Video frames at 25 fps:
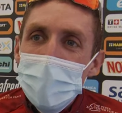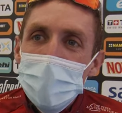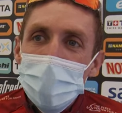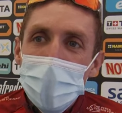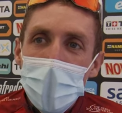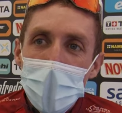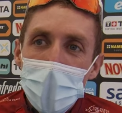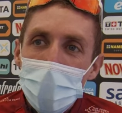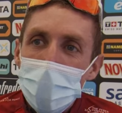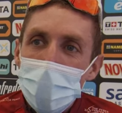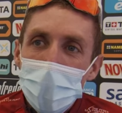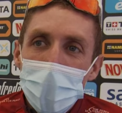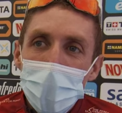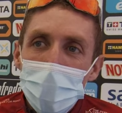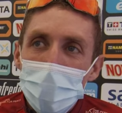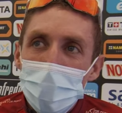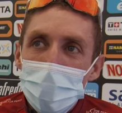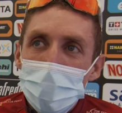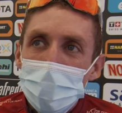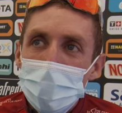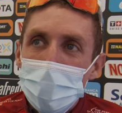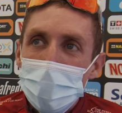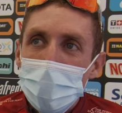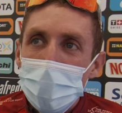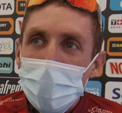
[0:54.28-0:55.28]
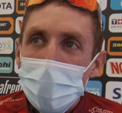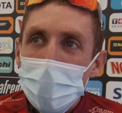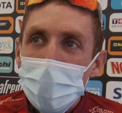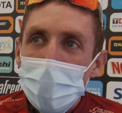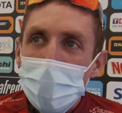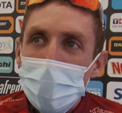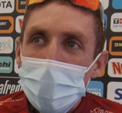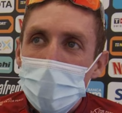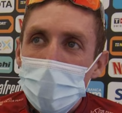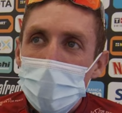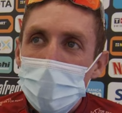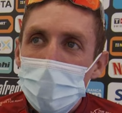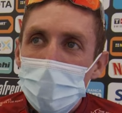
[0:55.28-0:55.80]
yeah, it was
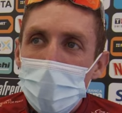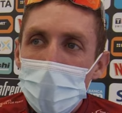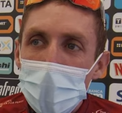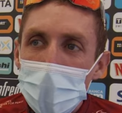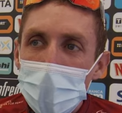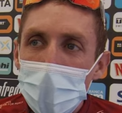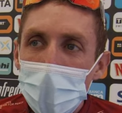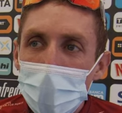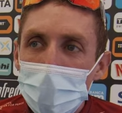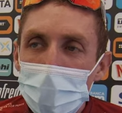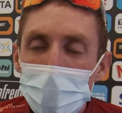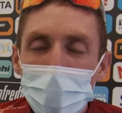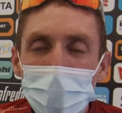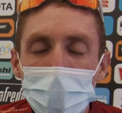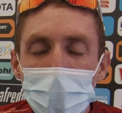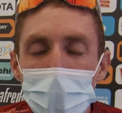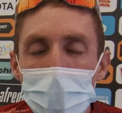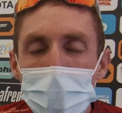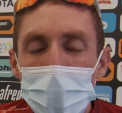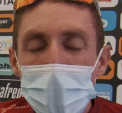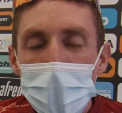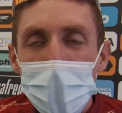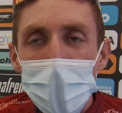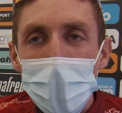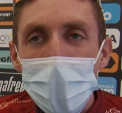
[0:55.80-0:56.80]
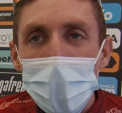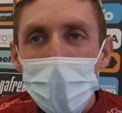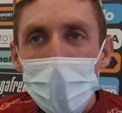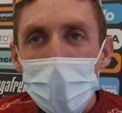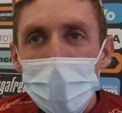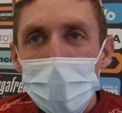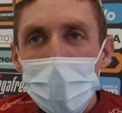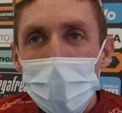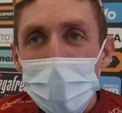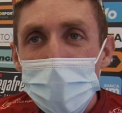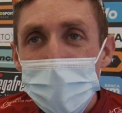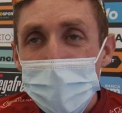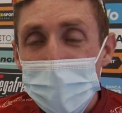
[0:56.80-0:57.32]
uh, really not good for the morale.
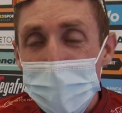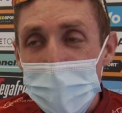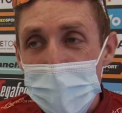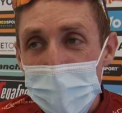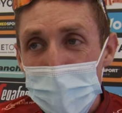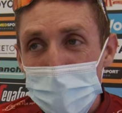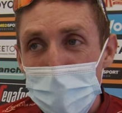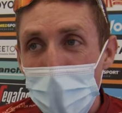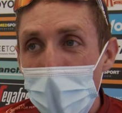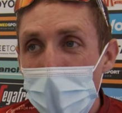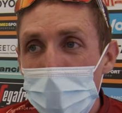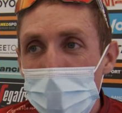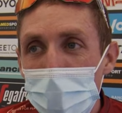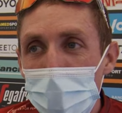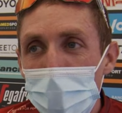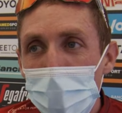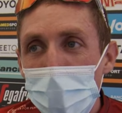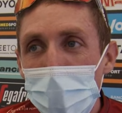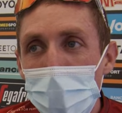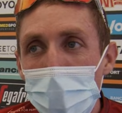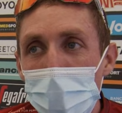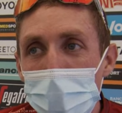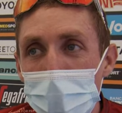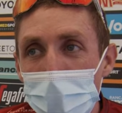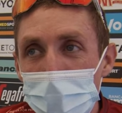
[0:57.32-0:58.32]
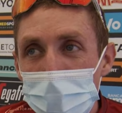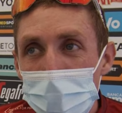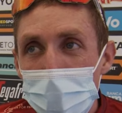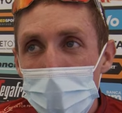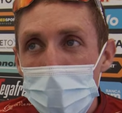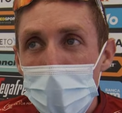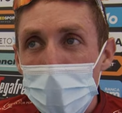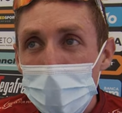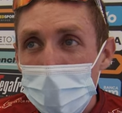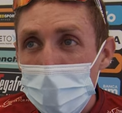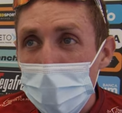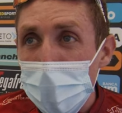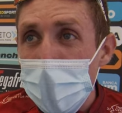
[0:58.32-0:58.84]
And but I knew when we got to the
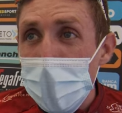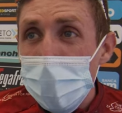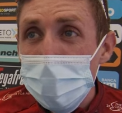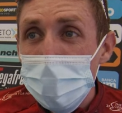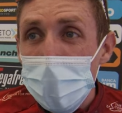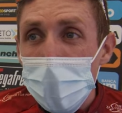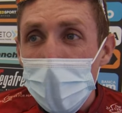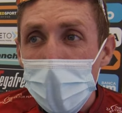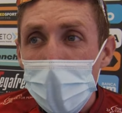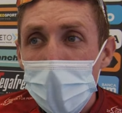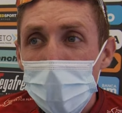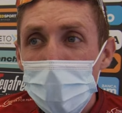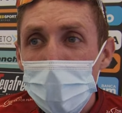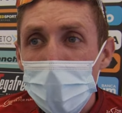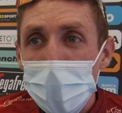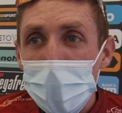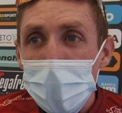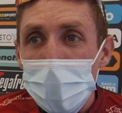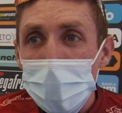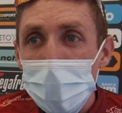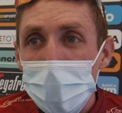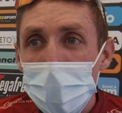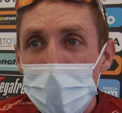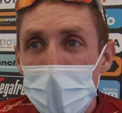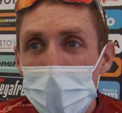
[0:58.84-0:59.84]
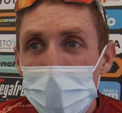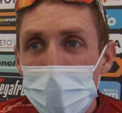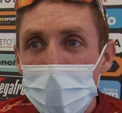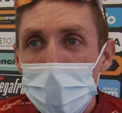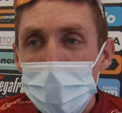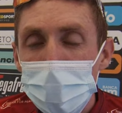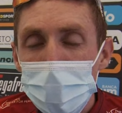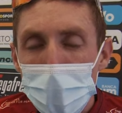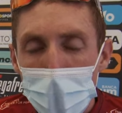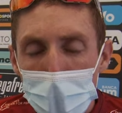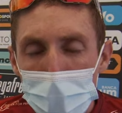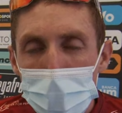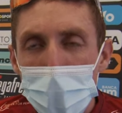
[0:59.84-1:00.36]
bottom of the last climb that if I
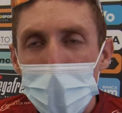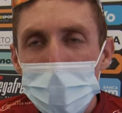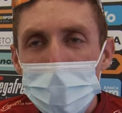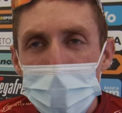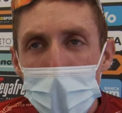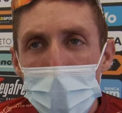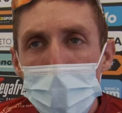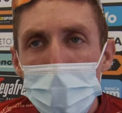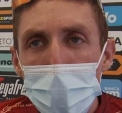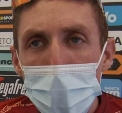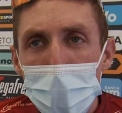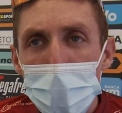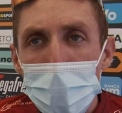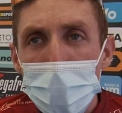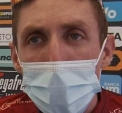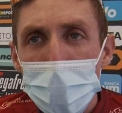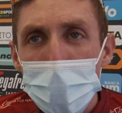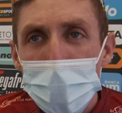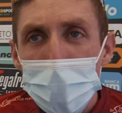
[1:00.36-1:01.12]
just rode my tempo,